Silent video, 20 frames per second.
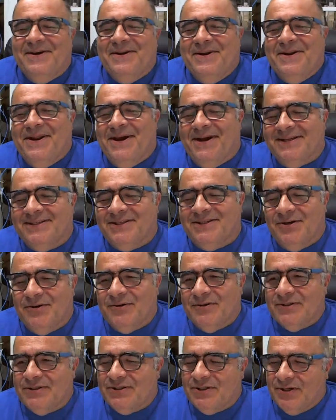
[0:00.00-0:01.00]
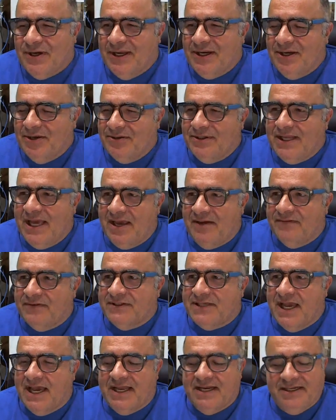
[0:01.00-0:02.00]
No, so I know Dave
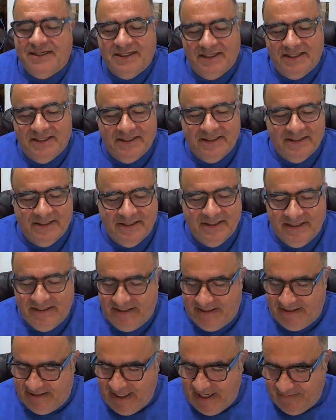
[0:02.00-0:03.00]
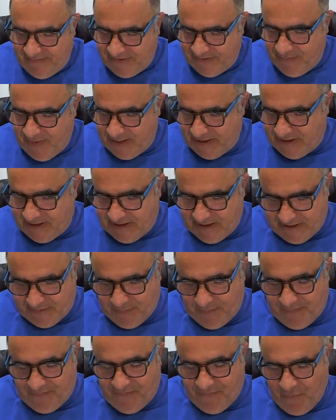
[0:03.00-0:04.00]
has mentioned this
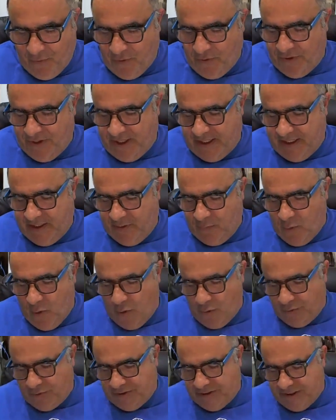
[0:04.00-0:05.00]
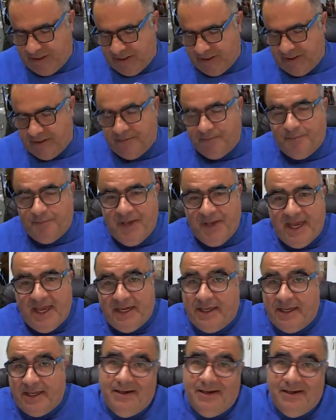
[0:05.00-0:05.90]
before that he won't peck,